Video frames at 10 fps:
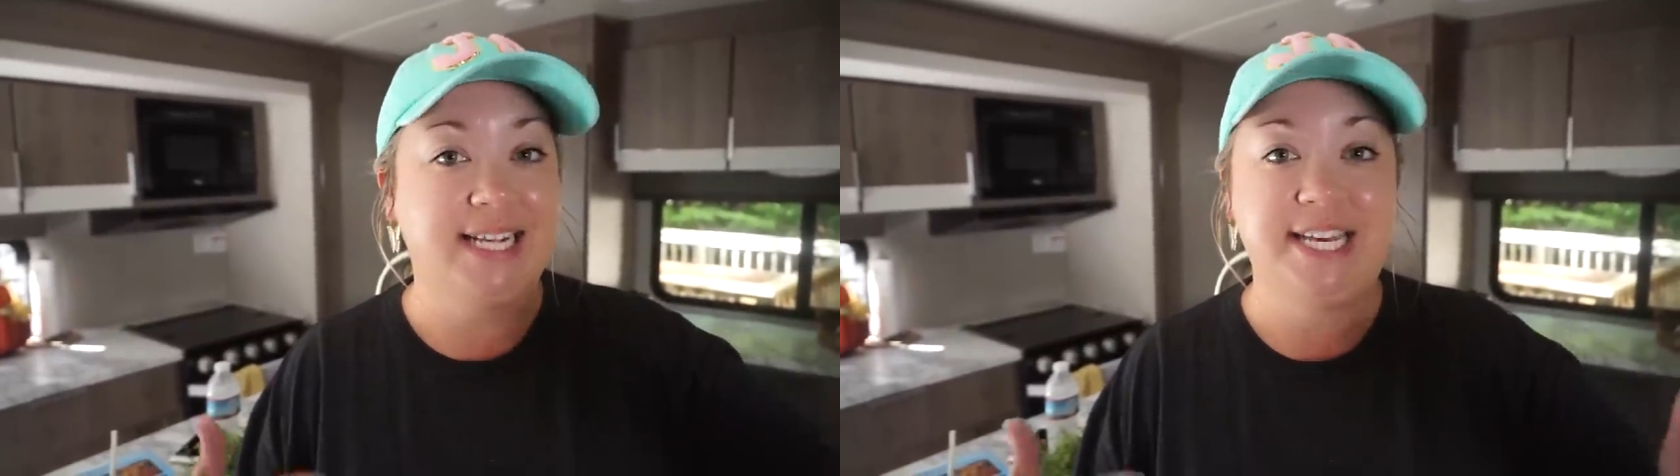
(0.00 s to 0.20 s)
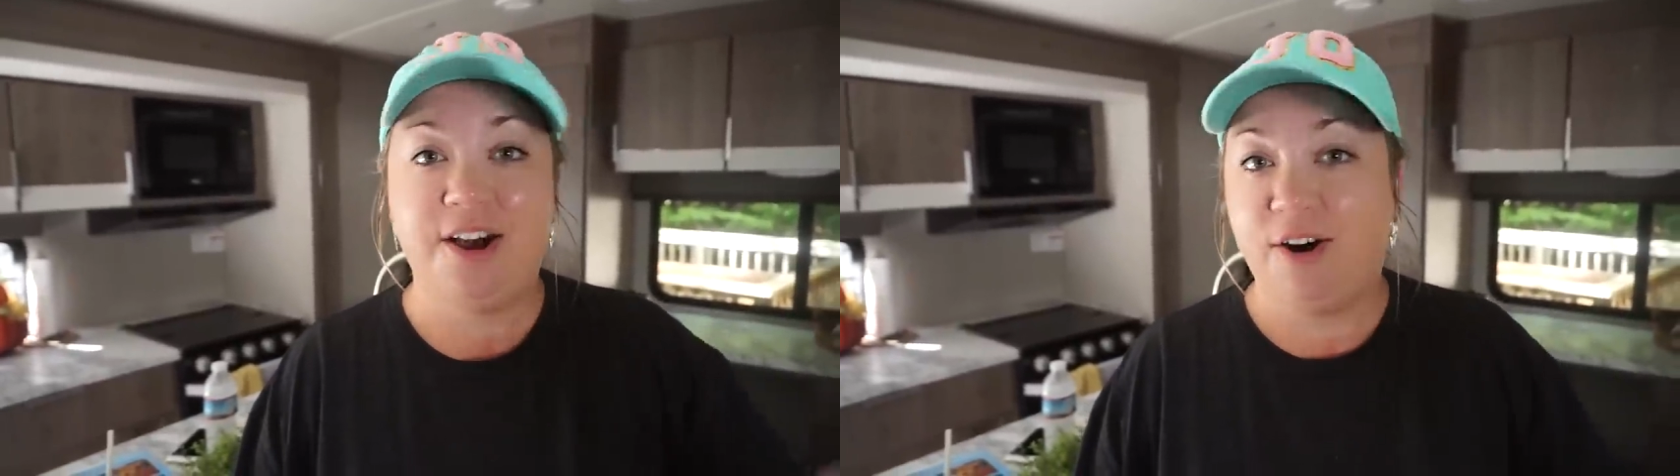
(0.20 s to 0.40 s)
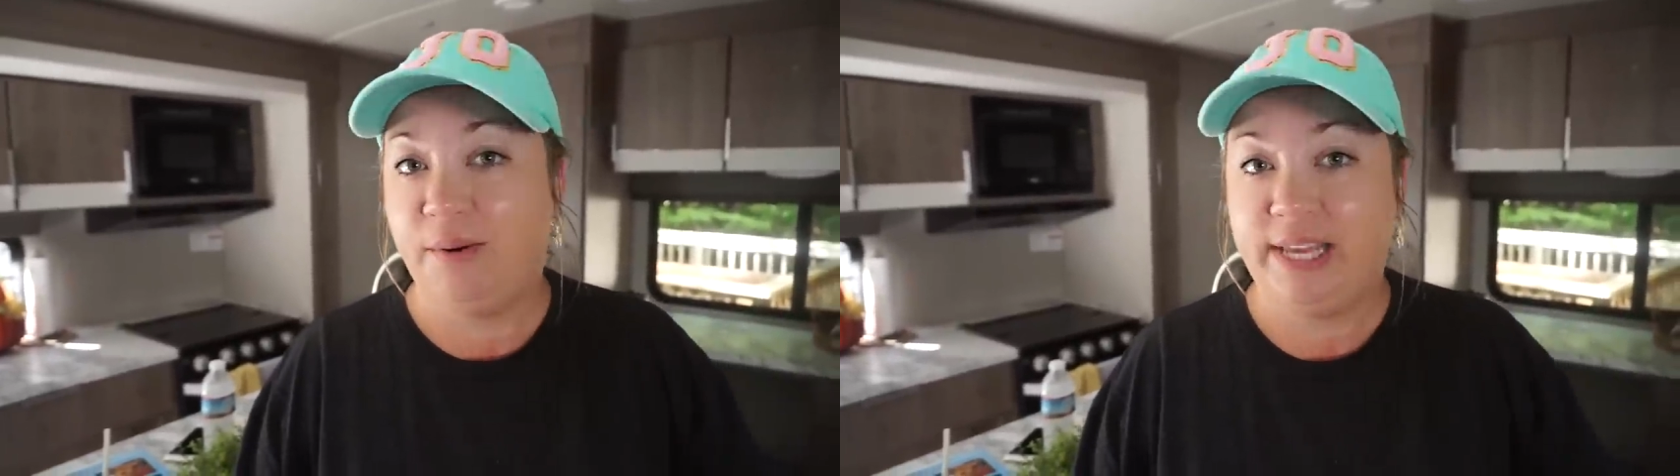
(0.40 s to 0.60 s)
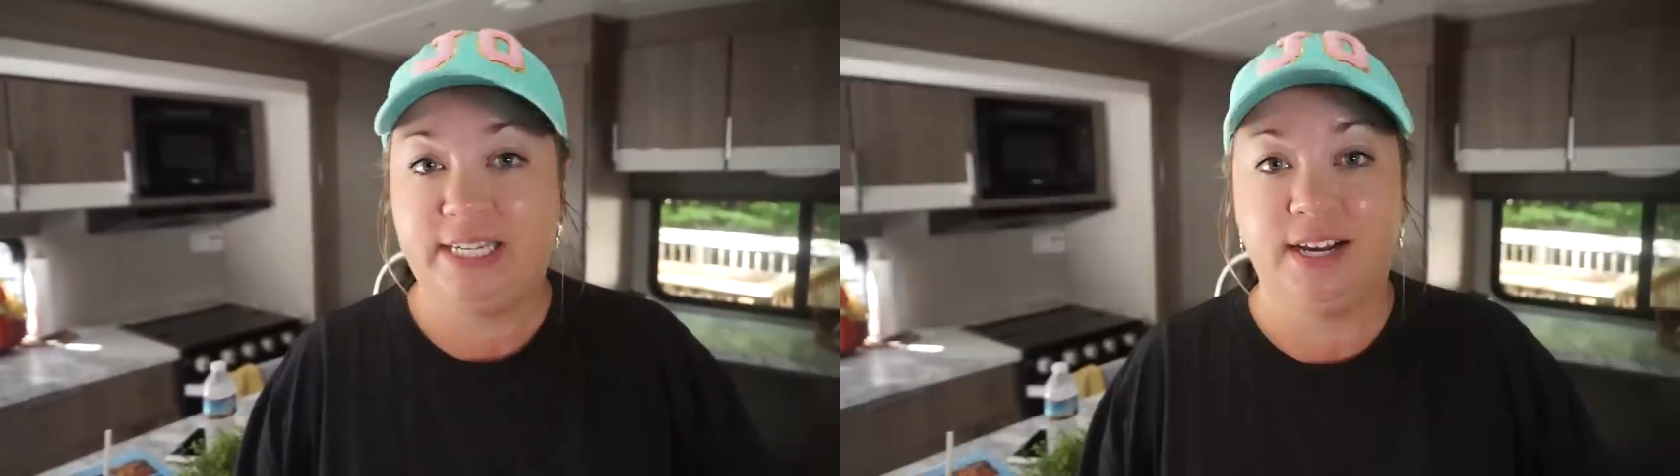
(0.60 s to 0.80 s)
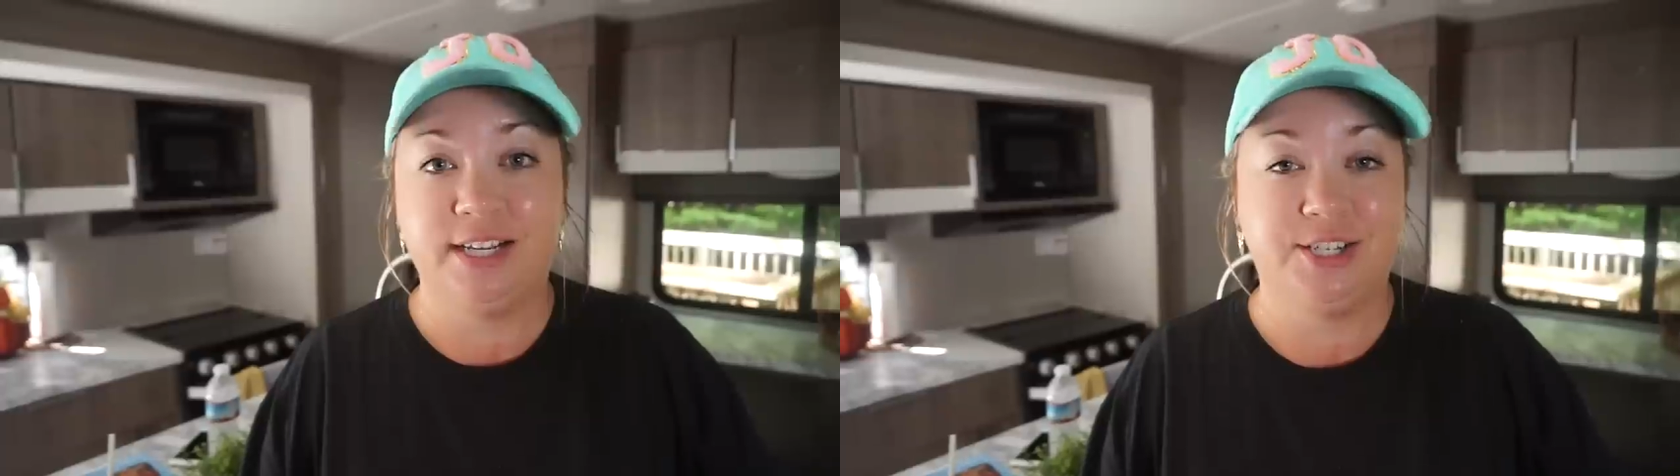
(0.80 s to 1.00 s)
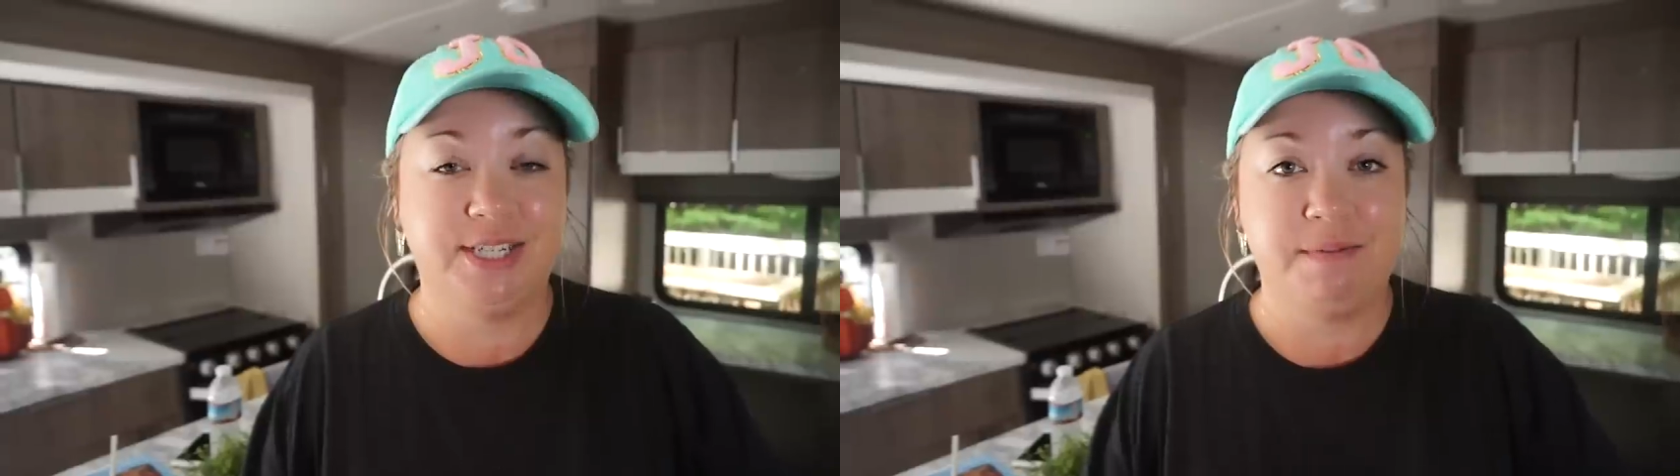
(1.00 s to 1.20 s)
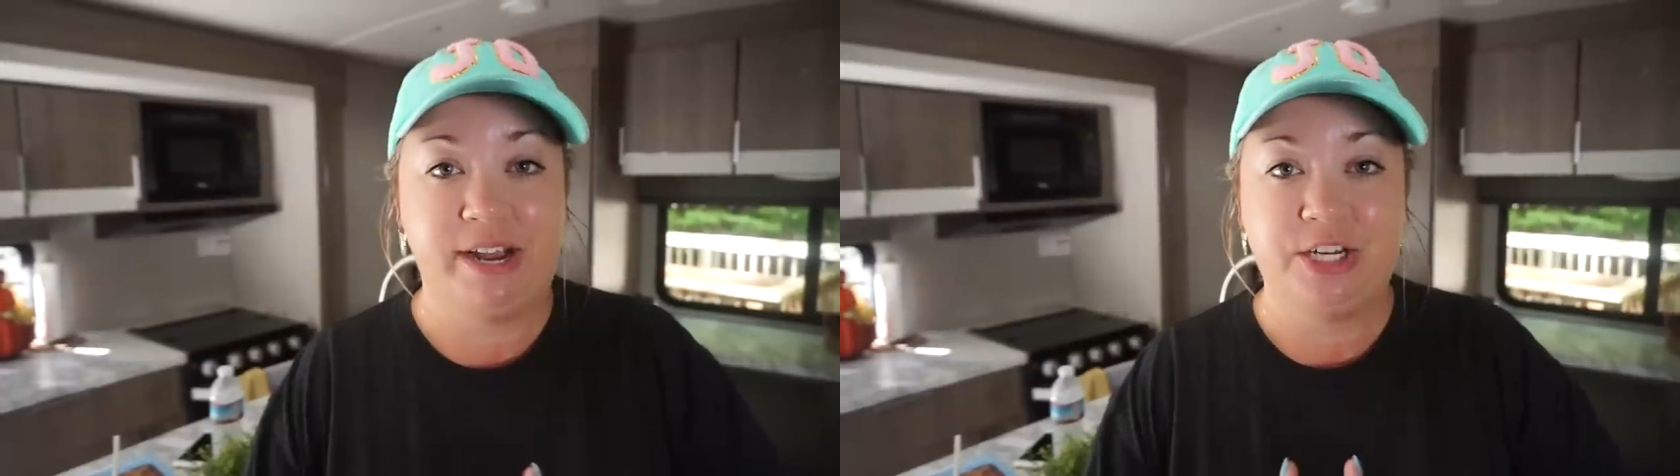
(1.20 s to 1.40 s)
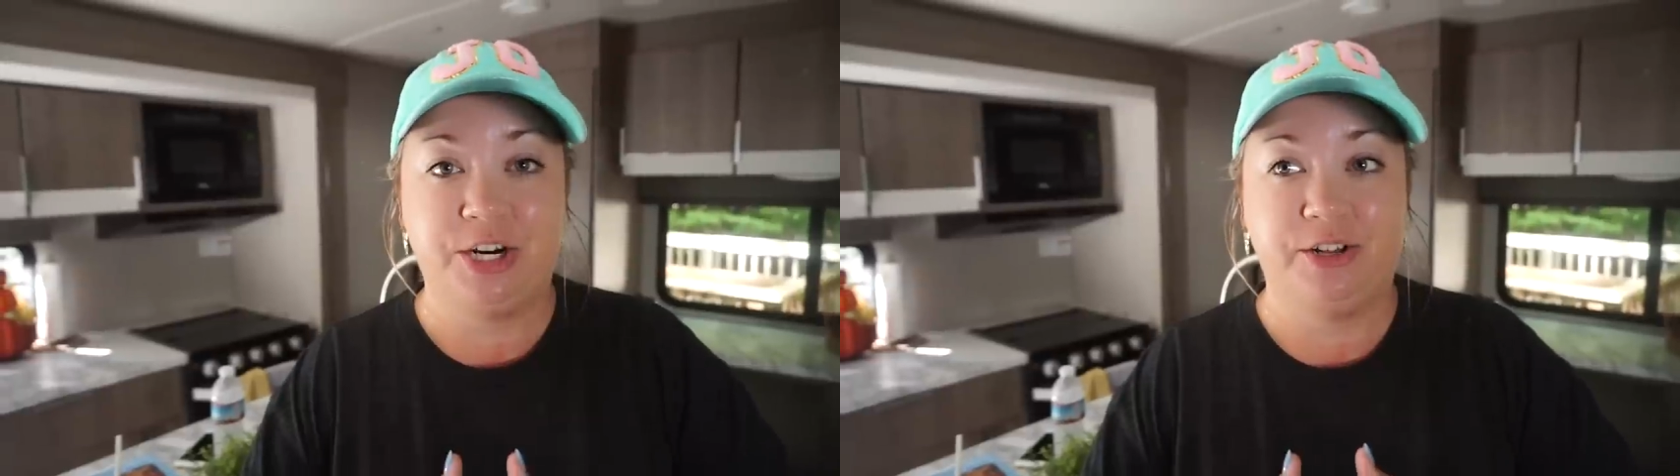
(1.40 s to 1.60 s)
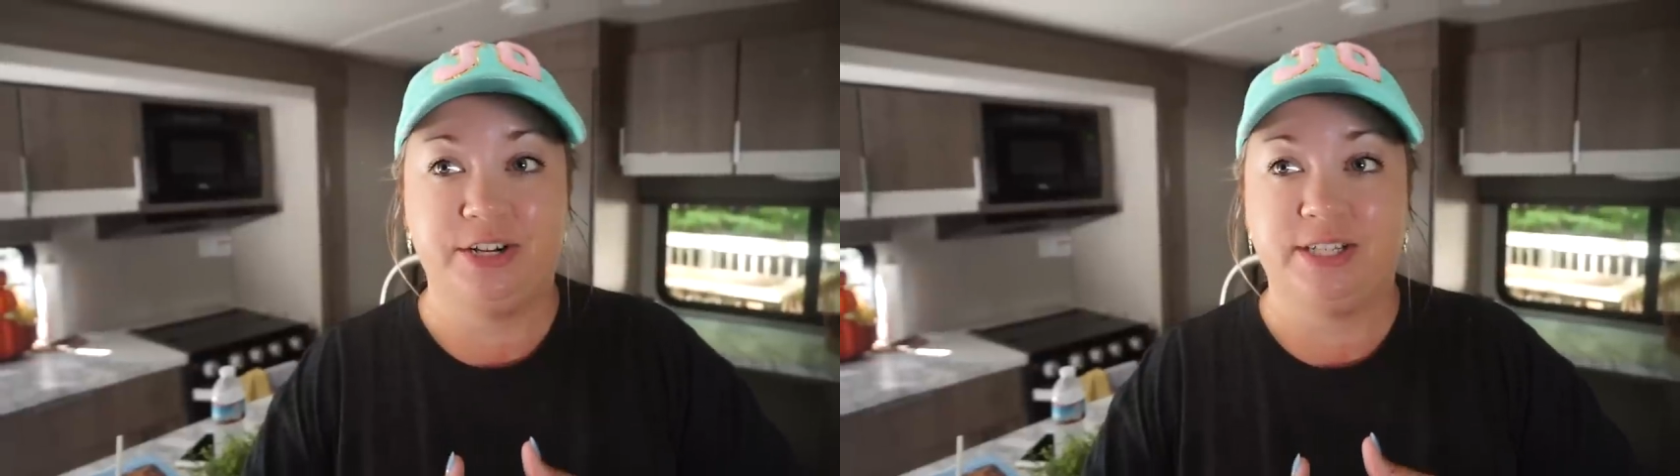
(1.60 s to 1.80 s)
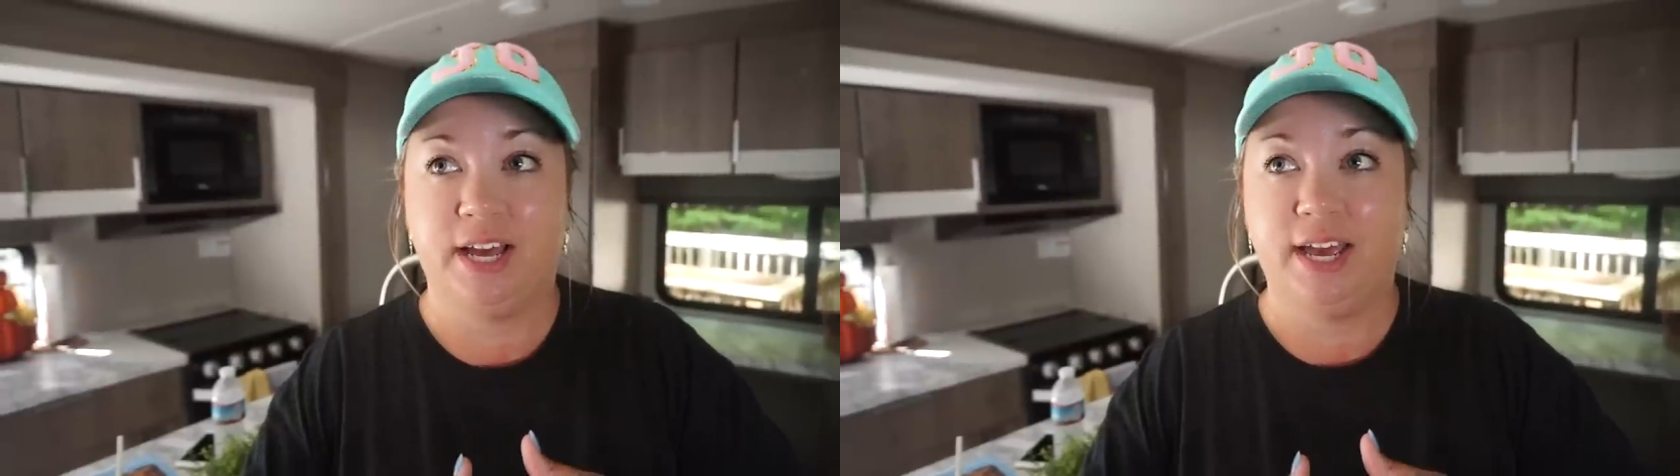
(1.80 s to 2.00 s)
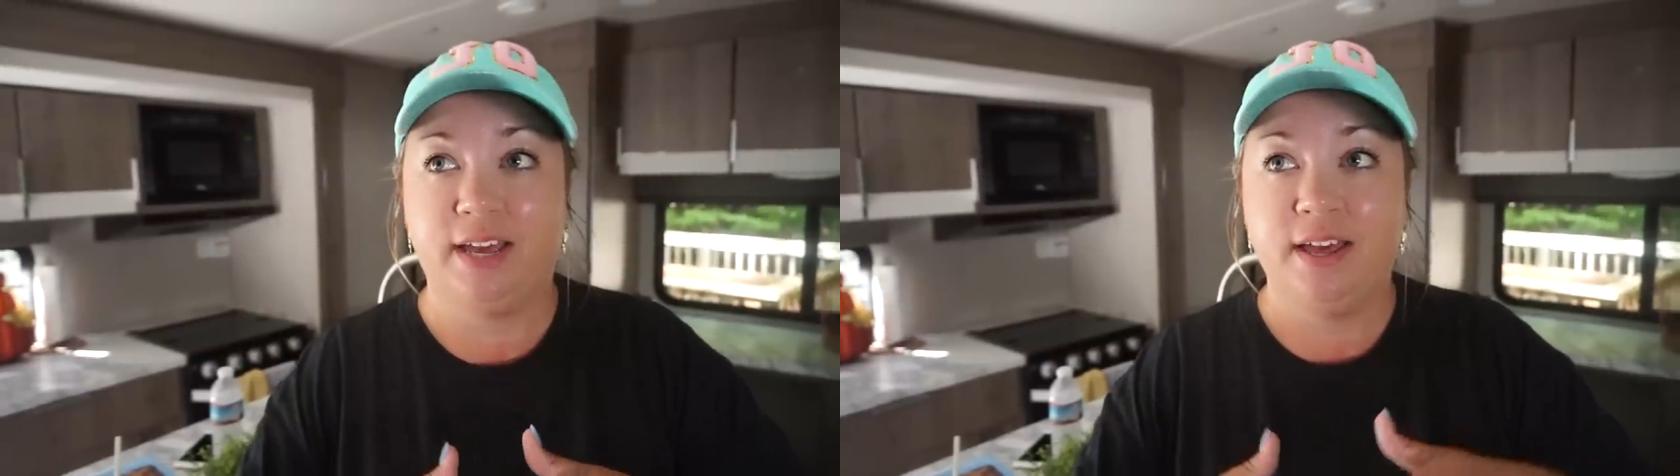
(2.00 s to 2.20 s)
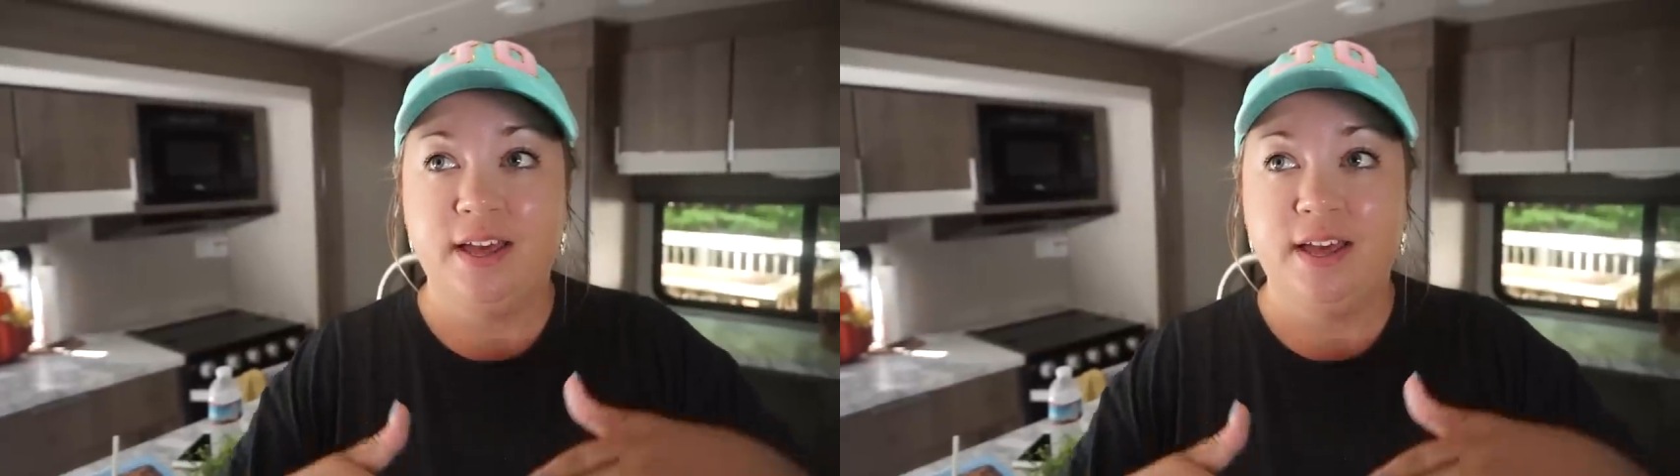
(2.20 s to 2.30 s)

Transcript: as he always does, just to make sure there's like